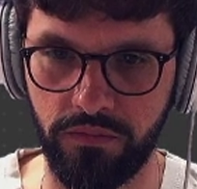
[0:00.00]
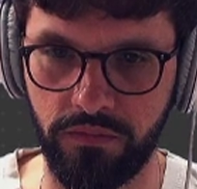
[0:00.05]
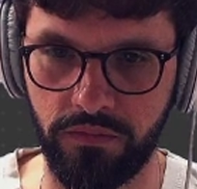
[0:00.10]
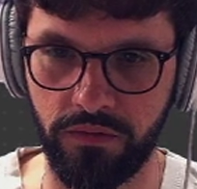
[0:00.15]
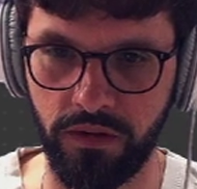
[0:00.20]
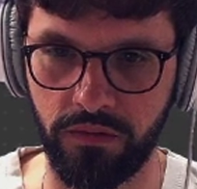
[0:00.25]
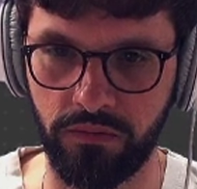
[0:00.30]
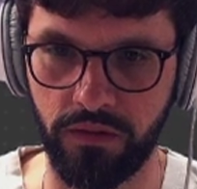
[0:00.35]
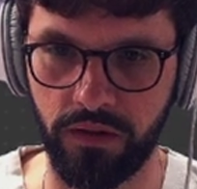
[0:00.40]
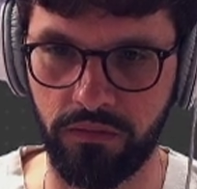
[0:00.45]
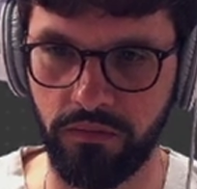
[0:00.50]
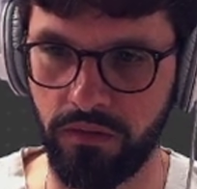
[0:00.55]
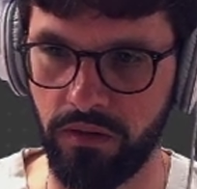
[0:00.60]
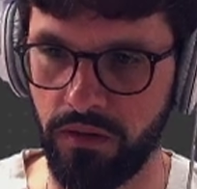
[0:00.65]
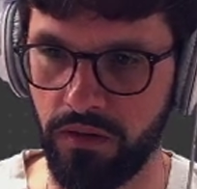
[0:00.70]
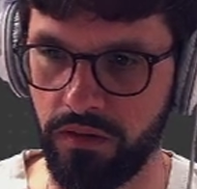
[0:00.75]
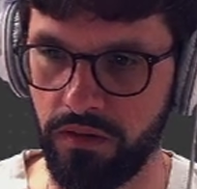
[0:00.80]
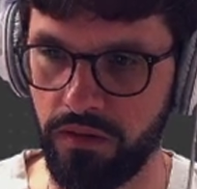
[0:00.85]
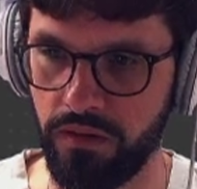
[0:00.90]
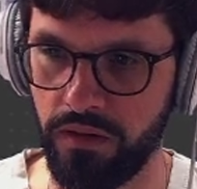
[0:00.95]
1, 1,
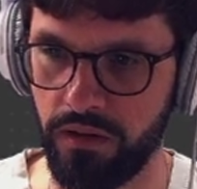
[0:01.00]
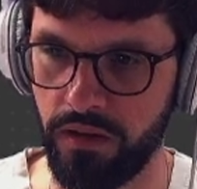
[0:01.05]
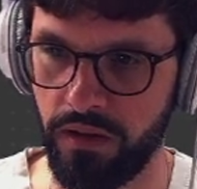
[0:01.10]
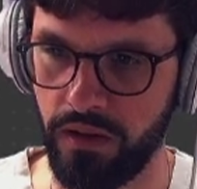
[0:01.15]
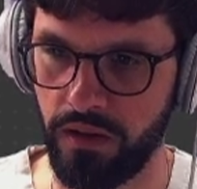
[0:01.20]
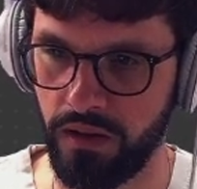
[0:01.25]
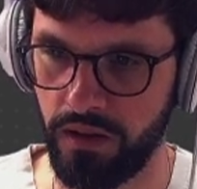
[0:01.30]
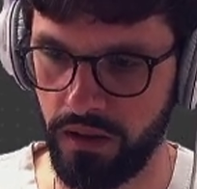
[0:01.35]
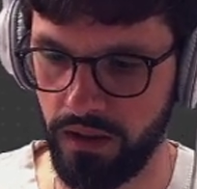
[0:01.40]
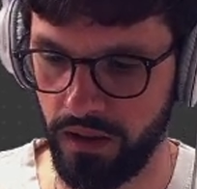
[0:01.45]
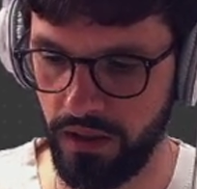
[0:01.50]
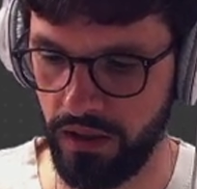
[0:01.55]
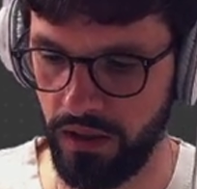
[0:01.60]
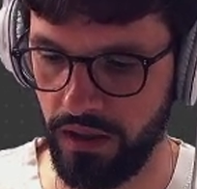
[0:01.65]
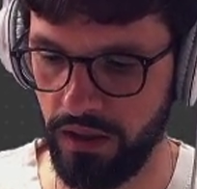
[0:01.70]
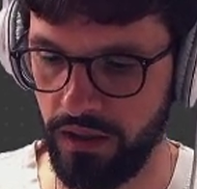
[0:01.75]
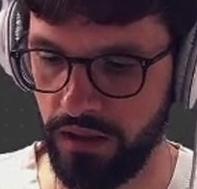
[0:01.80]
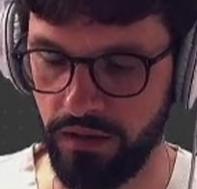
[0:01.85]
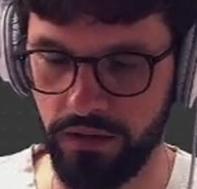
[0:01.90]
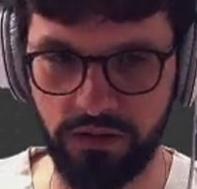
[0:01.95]
1,
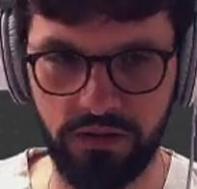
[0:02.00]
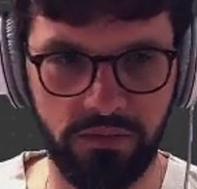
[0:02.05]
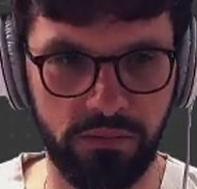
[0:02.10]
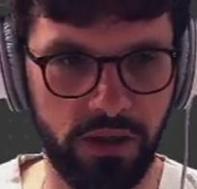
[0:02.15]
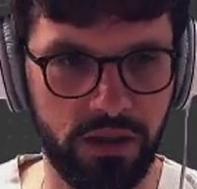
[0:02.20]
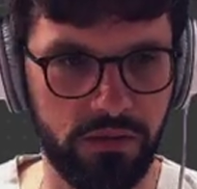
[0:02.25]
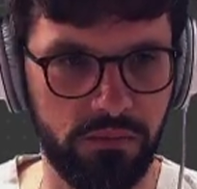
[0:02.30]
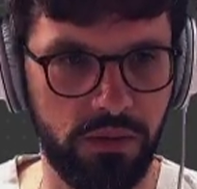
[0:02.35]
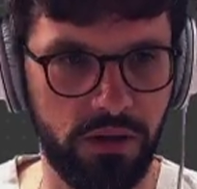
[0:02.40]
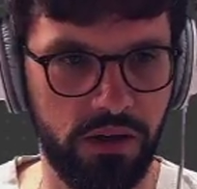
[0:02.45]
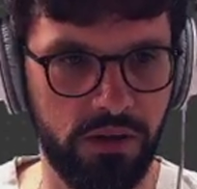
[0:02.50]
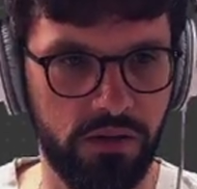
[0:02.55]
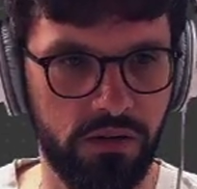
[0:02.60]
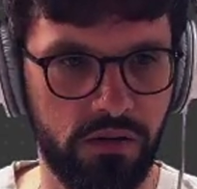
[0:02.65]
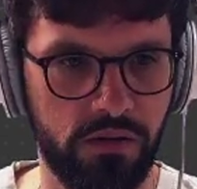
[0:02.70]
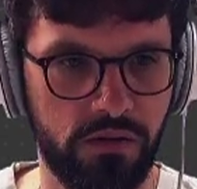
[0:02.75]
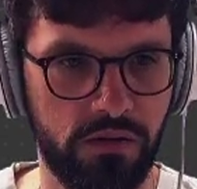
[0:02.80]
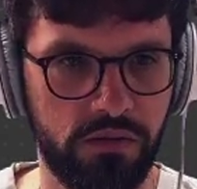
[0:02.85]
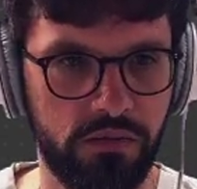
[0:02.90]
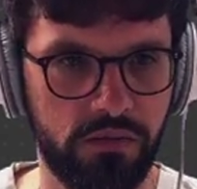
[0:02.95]
and this multiply
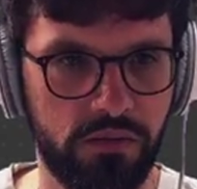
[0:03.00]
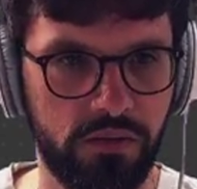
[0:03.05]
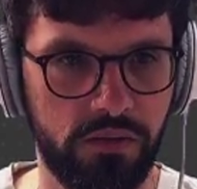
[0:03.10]
node.